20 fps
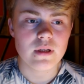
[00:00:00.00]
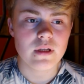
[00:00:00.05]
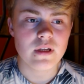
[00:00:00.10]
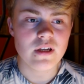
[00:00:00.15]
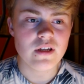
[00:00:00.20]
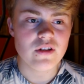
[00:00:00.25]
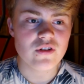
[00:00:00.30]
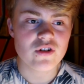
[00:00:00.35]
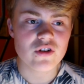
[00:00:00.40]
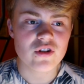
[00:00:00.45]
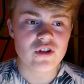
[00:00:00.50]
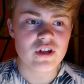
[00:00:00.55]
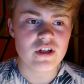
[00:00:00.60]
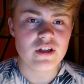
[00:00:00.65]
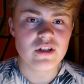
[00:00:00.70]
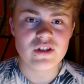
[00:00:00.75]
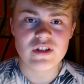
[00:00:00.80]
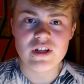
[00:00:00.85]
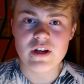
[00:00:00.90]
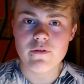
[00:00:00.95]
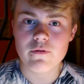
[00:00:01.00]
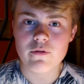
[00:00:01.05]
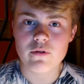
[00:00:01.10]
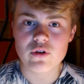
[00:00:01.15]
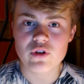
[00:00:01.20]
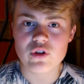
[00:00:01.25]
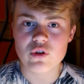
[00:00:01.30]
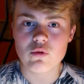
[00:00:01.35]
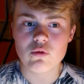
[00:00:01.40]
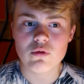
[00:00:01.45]
he's
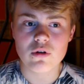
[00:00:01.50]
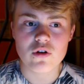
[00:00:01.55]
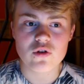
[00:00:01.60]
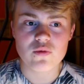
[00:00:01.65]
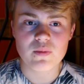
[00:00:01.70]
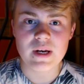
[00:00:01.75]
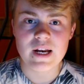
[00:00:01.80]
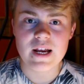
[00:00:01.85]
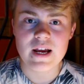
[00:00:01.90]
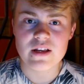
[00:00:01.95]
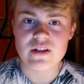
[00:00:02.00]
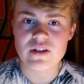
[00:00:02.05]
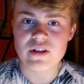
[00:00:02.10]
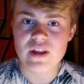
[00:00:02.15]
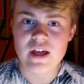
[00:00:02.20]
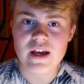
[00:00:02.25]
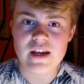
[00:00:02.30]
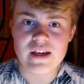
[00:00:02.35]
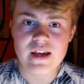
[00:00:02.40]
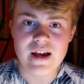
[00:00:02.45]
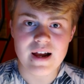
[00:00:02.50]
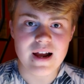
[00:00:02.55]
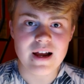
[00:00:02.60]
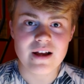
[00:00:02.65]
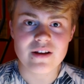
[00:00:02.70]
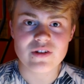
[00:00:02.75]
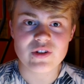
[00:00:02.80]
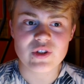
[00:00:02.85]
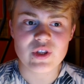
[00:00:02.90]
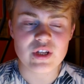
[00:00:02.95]
different to all those players in that he
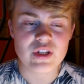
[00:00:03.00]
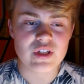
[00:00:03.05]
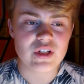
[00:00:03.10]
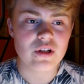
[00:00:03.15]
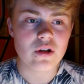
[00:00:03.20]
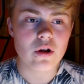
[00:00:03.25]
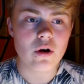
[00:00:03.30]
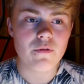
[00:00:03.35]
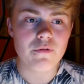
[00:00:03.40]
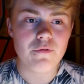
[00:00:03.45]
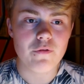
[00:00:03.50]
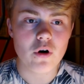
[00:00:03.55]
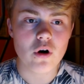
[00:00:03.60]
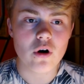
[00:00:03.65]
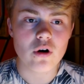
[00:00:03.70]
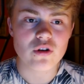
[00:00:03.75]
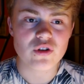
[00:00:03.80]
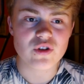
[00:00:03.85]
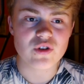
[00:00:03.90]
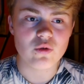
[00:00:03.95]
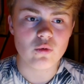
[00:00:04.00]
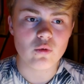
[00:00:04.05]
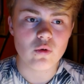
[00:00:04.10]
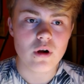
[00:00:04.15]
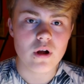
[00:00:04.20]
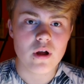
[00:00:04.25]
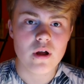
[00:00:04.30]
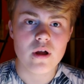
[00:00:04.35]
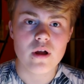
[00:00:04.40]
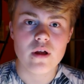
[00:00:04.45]
has this love for Arsenal
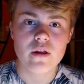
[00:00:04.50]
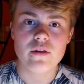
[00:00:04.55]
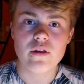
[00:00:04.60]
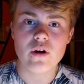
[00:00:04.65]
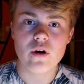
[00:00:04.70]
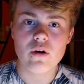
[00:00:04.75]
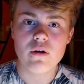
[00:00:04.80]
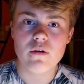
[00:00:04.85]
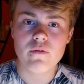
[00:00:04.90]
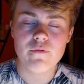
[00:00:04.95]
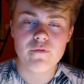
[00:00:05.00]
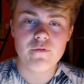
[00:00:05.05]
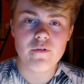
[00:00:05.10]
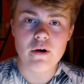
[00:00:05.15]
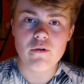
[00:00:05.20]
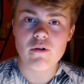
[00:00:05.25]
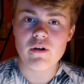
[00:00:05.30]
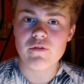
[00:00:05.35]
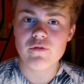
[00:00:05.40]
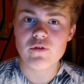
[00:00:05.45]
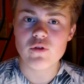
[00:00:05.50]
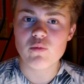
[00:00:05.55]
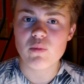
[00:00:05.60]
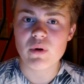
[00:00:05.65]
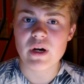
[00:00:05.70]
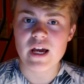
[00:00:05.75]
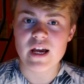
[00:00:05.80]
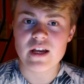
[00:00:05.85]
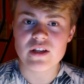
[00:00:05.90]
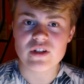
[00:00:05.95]
that very few
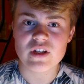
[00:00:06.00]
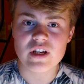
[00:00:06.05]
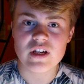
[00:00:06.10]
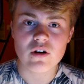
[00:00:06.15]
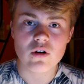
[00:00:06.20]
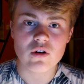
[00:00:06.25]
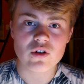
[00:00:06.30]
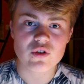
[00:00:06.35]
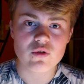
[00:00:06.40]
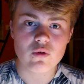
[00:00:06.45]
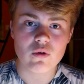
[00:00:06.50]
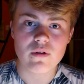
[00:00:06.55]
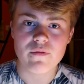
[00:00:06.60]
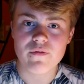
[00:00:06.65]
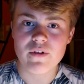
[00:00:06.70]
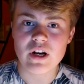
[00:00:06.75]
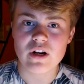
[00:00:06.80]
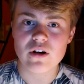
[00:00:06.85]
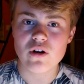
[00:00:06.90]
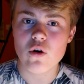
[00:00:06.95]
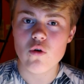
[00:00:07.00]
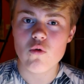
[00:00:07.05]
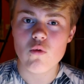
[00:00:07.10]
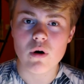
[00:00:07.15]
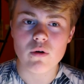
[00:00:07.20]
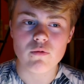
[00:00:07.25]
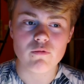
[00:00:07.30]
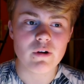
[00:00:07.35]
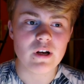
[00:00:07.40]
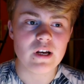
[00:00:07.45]
players in our squad, in fact no
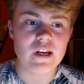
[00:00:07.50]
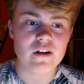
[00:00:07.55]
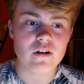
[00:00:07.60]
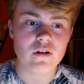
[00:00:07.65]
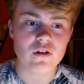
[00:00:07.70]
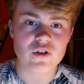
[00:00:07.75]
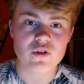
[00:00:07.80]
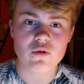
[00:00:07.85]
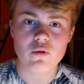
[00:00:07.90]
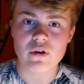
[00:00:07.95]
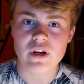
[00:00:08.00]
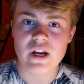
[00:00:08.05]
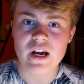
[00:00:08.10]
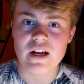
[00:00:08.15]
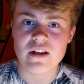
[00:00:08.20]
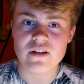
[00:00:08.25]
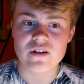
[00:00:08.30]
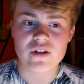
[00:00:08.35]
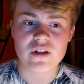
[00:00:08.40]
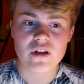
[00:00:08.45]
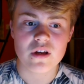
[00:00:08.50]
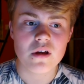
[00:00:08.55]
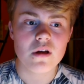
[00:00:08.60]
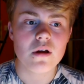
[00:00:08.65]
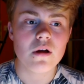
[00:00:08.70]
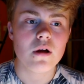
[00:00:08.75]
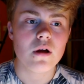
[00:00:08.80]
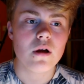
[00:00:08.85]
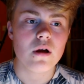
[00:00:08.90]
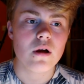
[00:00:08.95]
one really in our squad has.
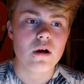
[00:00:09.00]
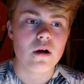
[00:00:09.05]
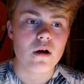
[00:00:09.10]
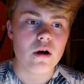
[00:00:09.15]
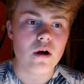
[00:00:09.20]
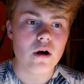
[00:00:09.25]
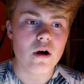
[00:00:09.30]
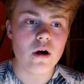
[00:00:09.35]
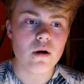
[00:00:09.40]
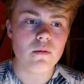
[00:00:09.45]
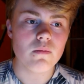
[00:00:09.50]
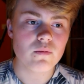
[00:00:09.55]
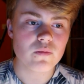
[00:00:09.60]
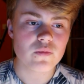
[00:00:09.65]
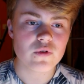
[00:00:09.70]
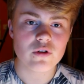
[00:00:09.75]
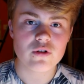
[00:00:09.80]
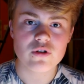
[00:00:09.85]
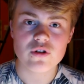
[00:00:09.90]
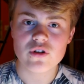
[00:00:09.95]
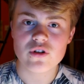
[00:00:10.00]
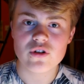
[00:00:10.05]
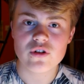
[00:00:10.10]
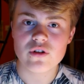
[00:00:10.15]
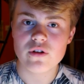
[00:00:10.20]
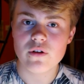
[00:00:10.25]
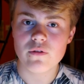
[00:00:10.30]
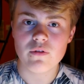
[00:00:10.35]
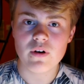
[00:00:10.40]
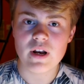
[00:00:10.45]
So it's just
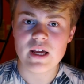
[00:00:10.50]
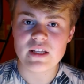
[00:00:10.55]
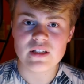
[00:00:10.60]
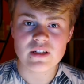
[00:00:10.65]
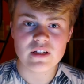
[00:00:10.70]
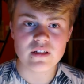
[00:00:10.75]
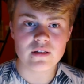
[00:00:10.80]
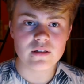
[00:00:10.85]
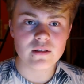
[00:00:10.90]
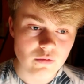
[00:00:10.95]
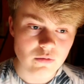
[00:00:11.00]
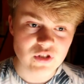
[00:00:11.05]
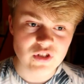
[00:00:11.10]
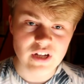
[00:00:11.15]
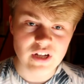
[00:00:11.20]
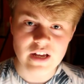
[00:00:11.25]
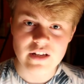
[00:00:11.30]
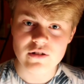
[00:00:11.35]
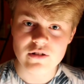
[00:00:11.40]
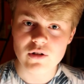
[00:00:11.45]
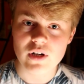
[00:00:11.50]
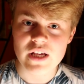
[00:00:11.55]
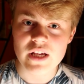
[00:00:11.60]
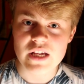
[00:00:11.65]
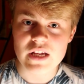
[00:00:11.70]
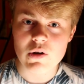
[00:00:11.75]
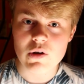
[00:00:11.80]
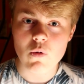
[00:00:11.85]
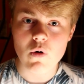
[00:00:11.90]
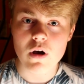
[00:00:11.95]
deflating. I was
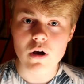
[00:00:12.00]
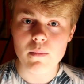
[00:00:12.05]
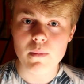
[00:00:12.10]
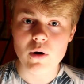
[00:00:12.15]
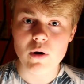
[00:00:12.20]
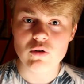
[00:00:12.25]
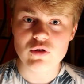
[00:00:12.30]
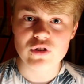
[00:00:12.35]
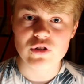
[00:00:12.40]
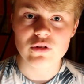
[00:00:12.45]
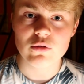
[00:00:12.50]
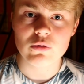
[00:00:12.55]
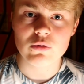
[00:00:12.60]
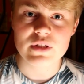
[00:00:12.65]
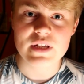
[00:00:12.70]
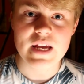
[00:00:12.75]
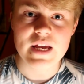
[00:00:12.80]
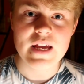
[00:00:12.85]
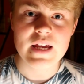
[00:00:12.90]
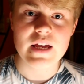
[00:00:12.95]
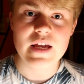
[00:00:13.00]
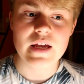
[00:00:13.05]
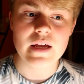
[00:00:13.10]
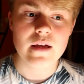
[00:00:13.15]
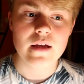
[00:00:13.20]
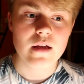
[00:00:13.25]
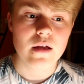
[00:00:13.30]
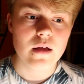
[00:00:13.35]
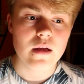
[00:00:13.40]
genuinely quite emotional to hear